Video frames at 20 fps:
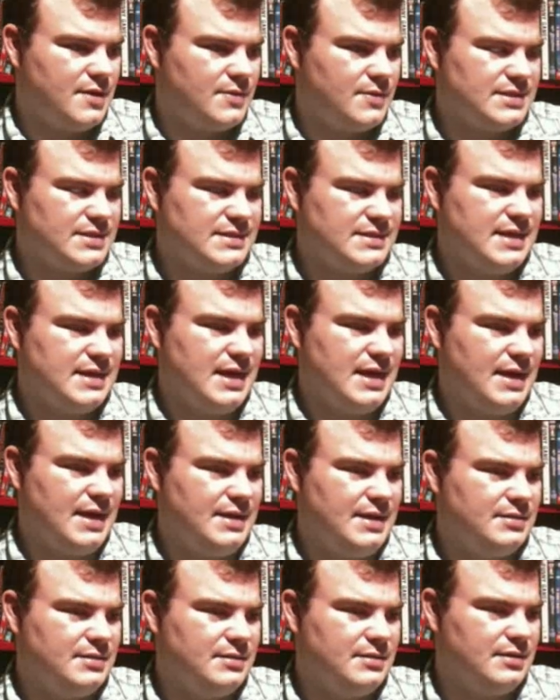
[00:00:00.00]
I thought it was
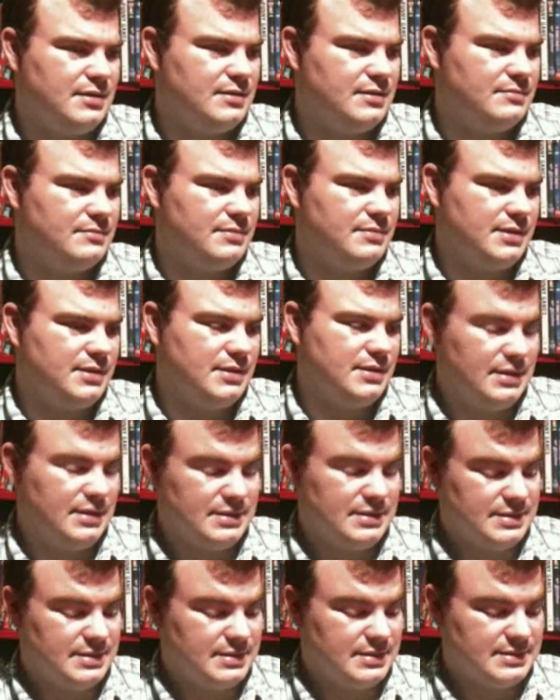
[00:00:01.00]
Italian,
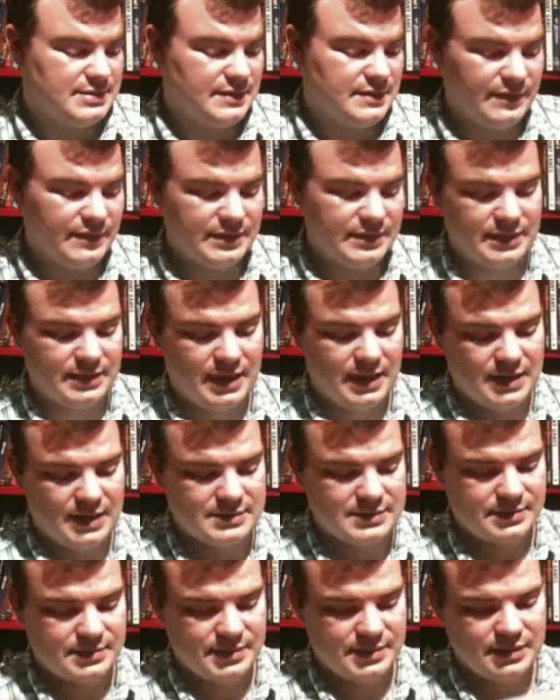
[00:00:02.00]
but it's definitely
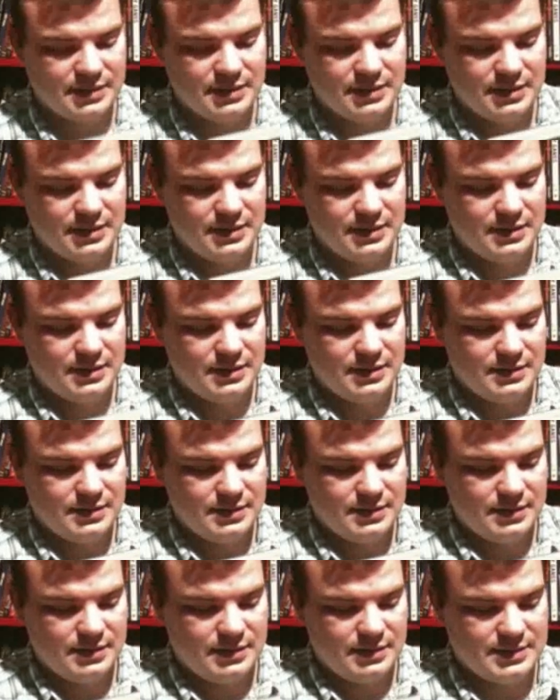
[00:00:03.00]
not. I mean,
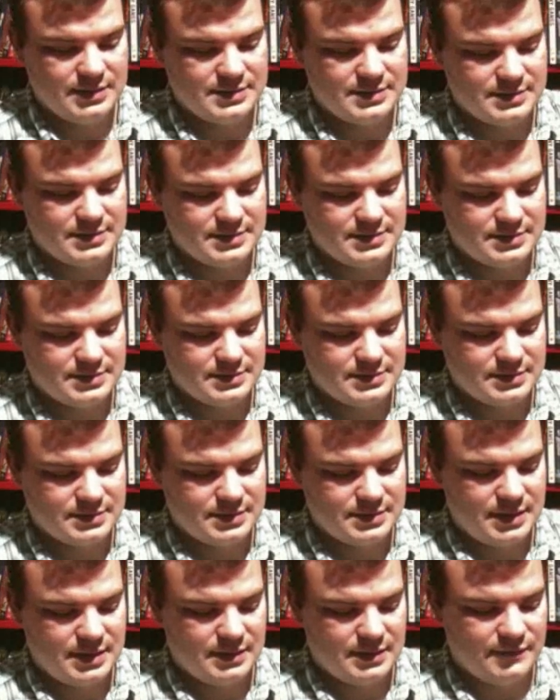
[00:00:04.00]
unless
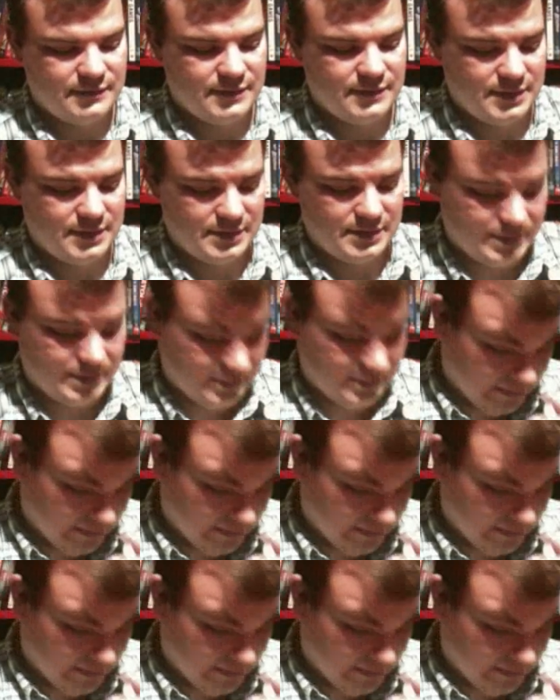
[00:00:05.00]
it's kind of